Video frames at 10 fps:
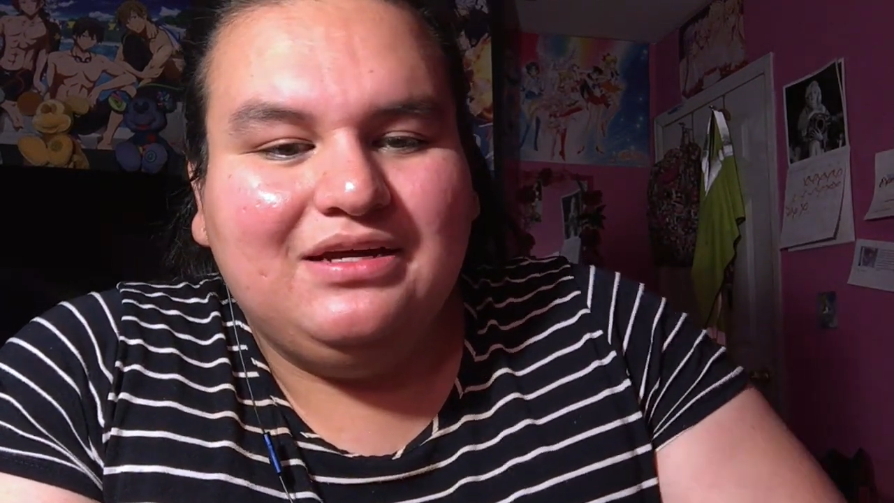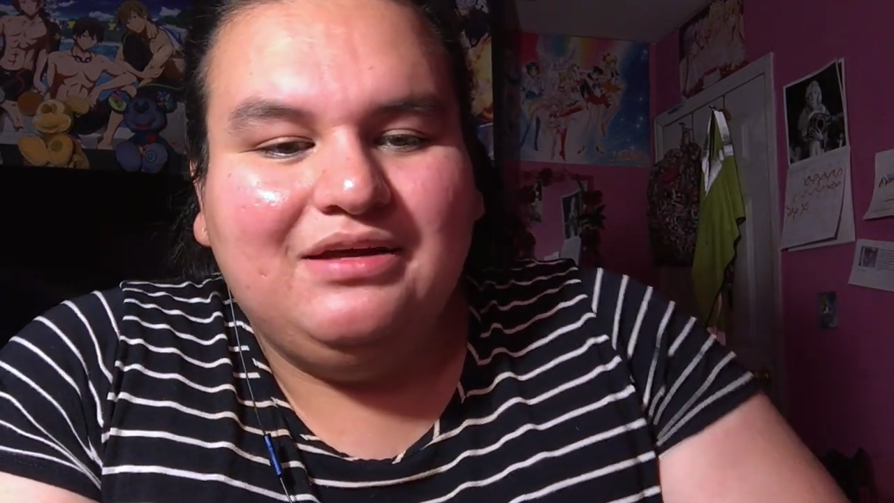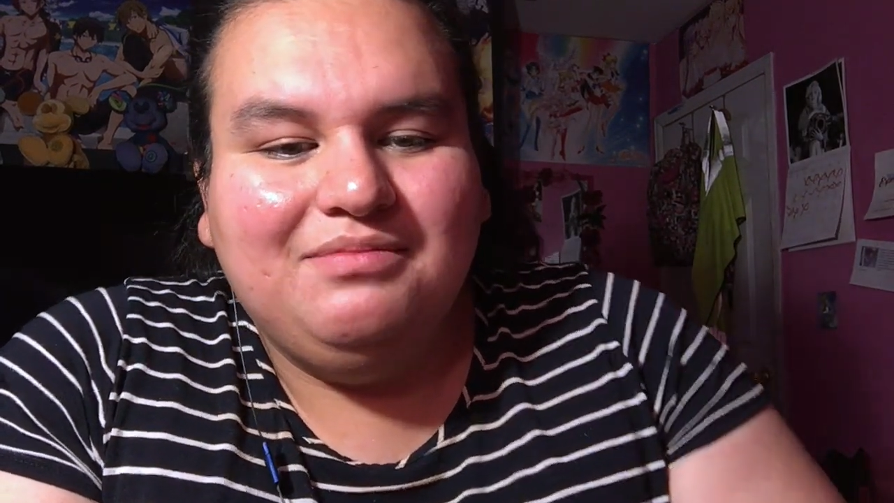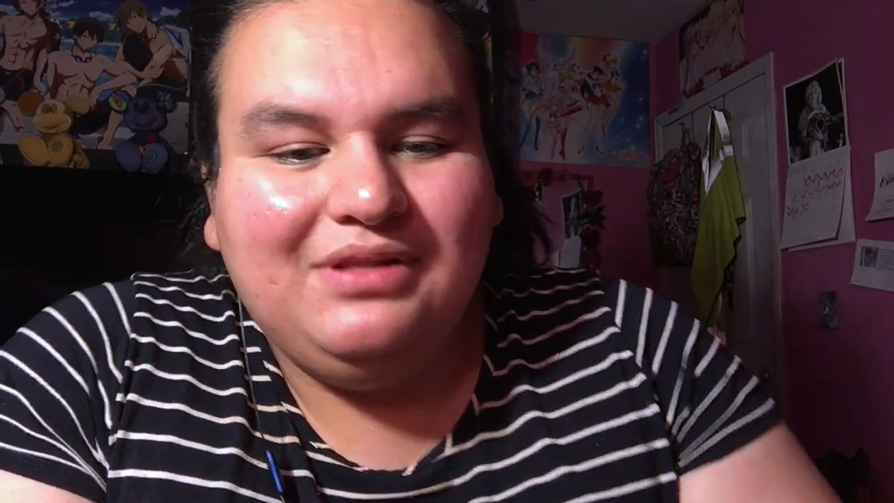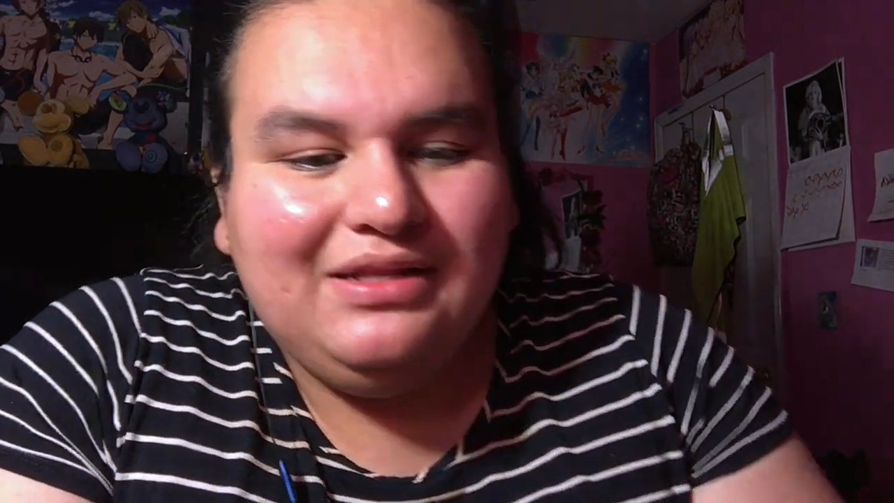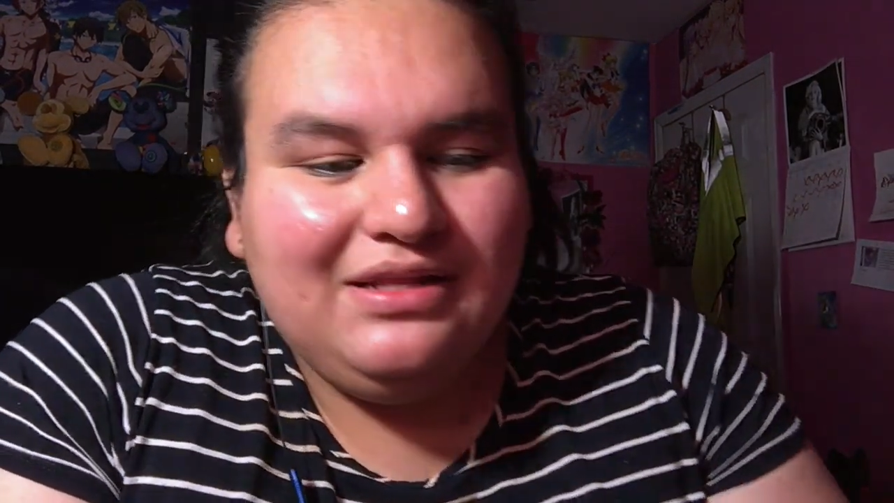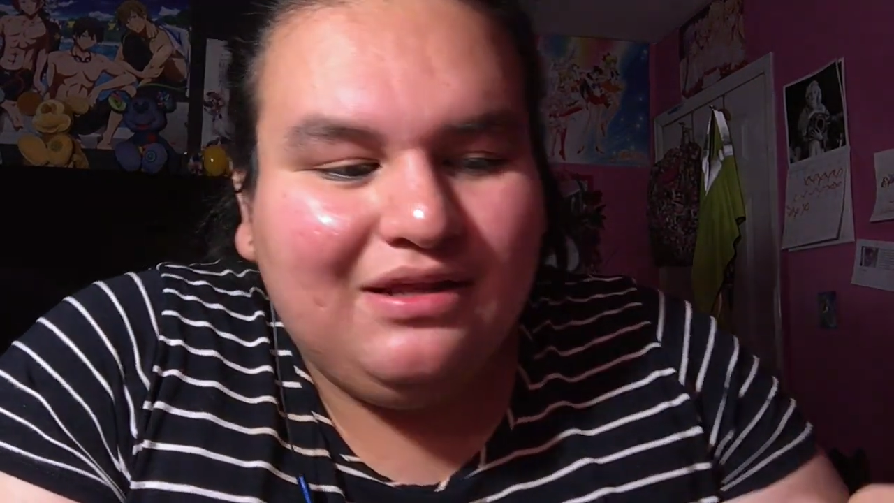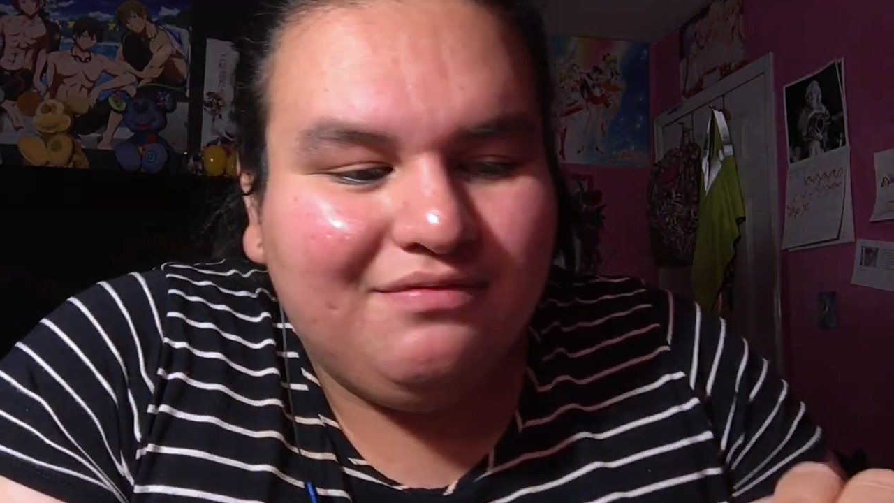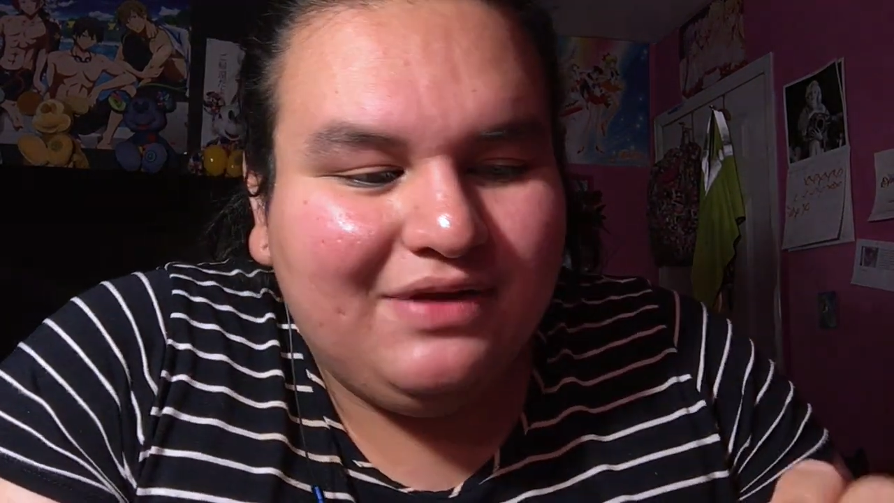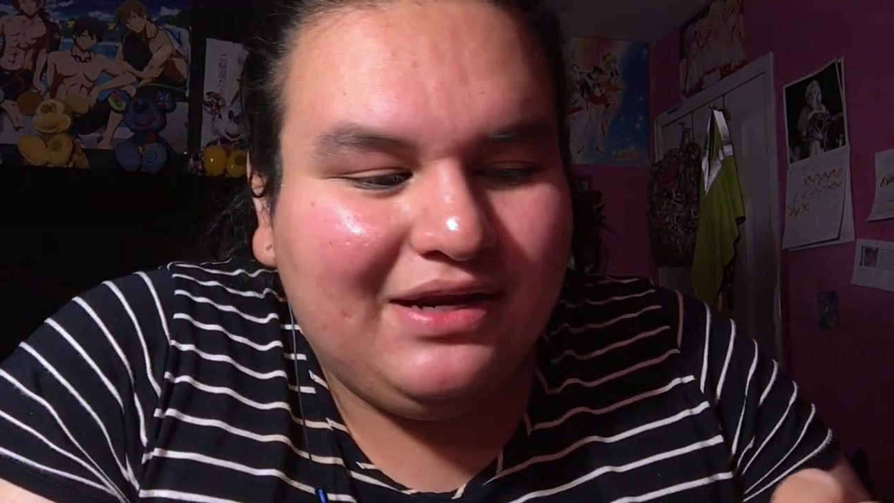completely
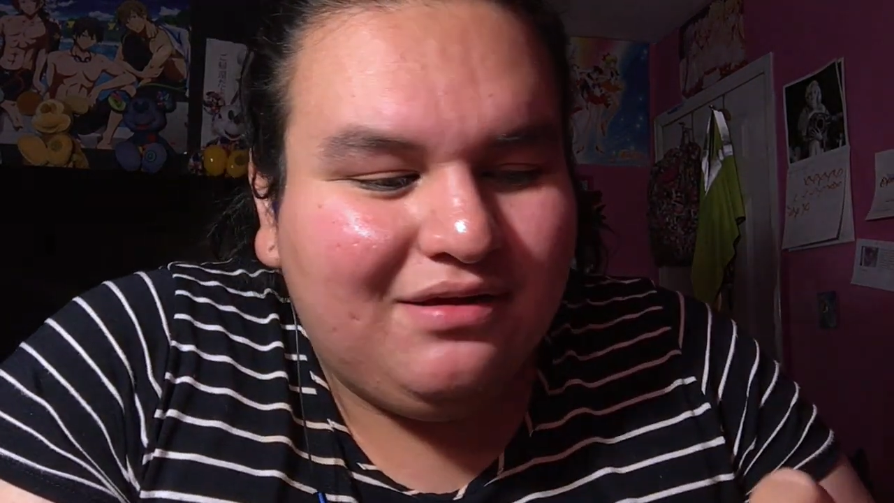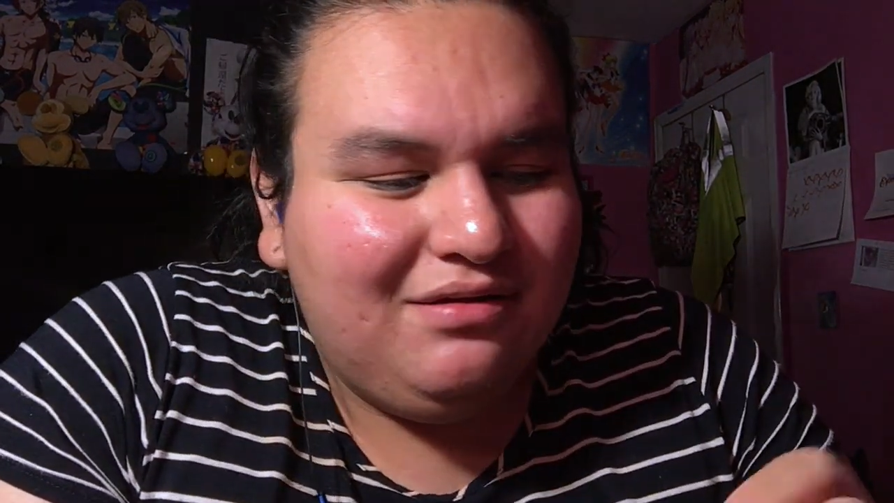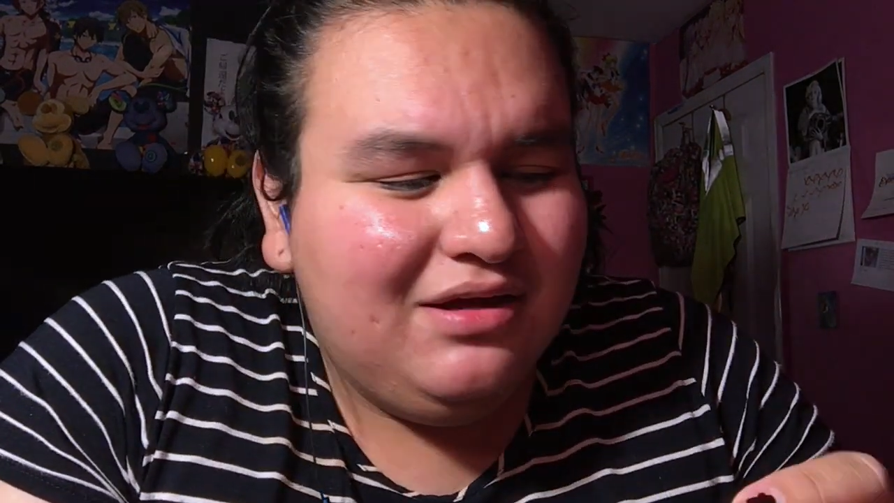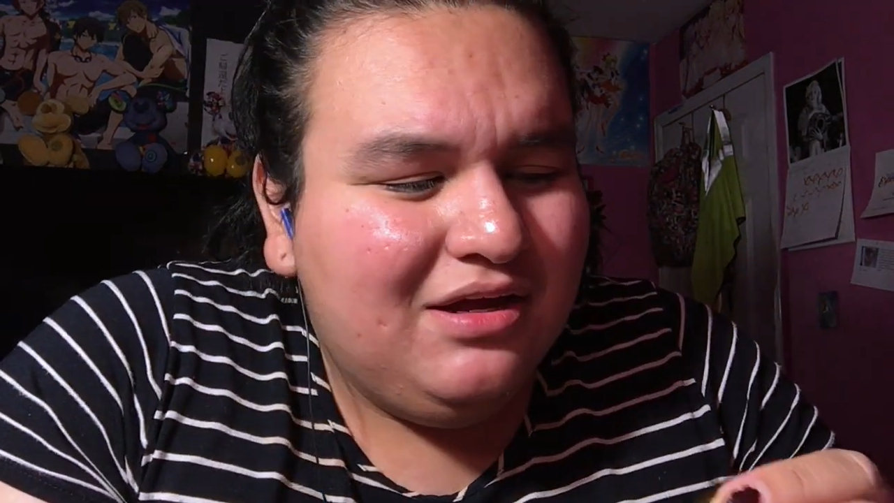long video.